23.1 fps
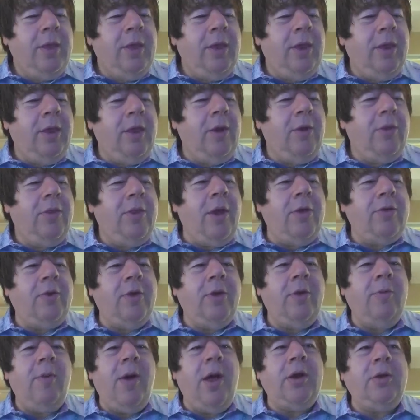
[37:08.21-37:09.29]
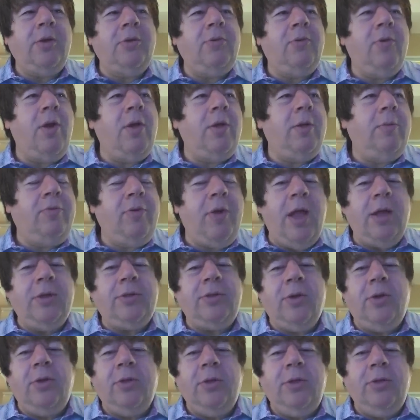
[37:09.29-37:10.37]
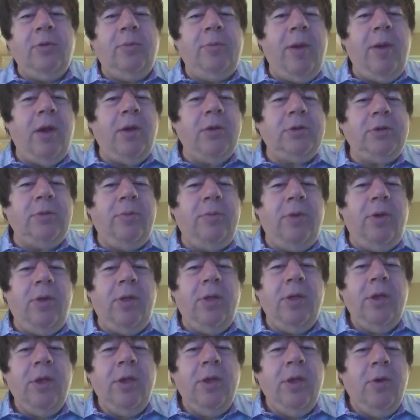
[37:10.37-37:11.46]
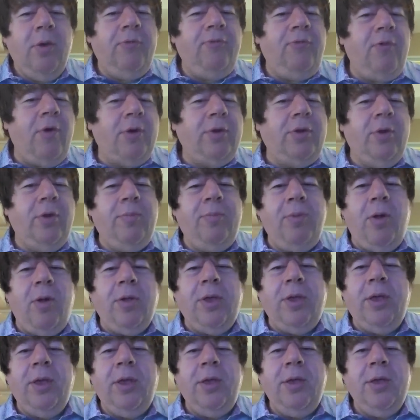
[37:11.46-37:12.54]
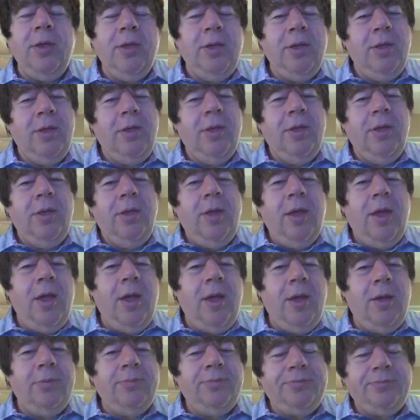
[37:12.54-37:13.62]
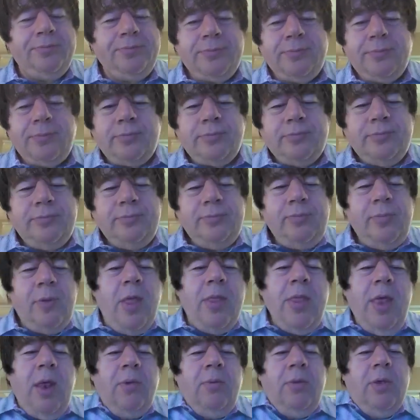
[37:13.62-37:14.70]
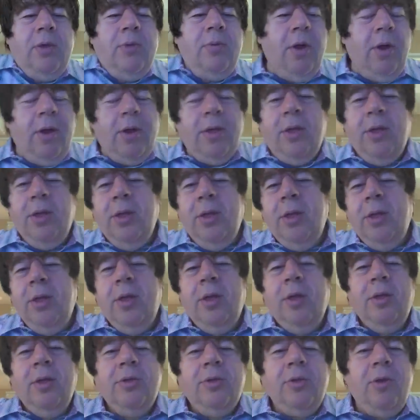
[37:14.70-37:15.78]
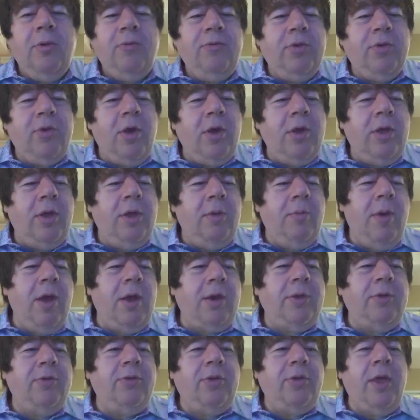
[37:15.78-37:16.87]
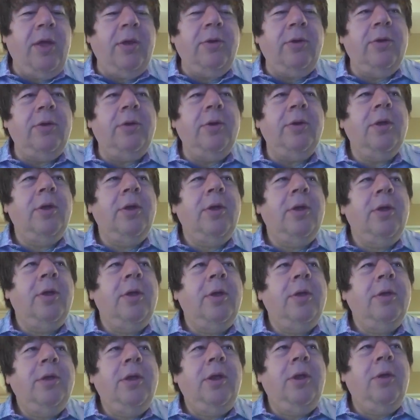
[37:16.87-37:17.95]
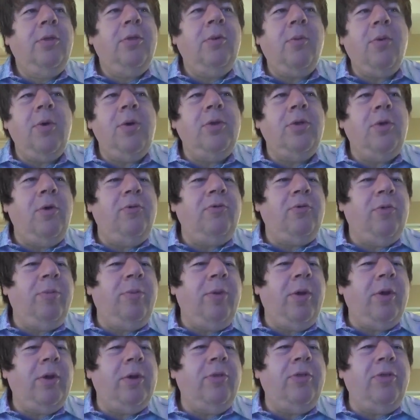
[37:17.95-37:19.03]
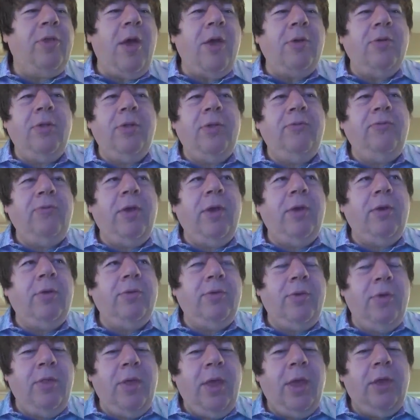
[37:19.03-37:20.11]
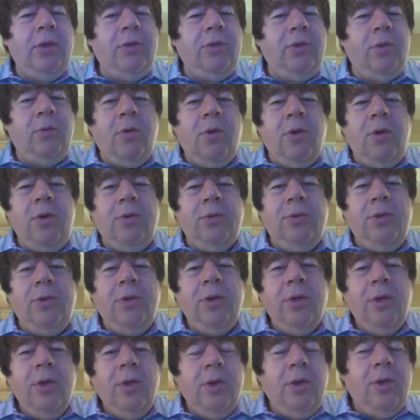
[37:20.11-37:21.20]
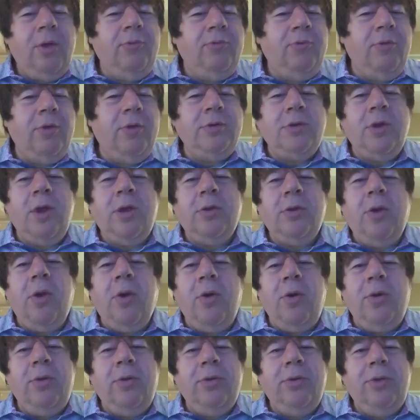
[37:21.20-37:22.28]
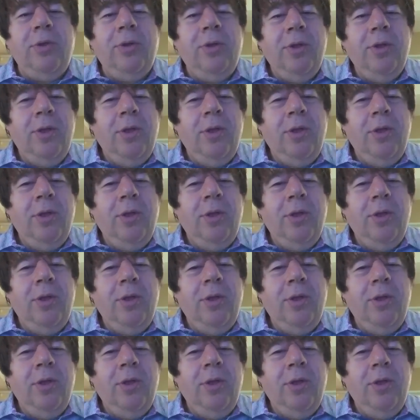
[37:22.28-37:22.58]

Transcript: You know, the other commodities are all impractical, either perishable or far too bulky. They don't really work. So if you're talking commodity standard, you know, the world over a period of thousands of years in the ancient world converged on gold,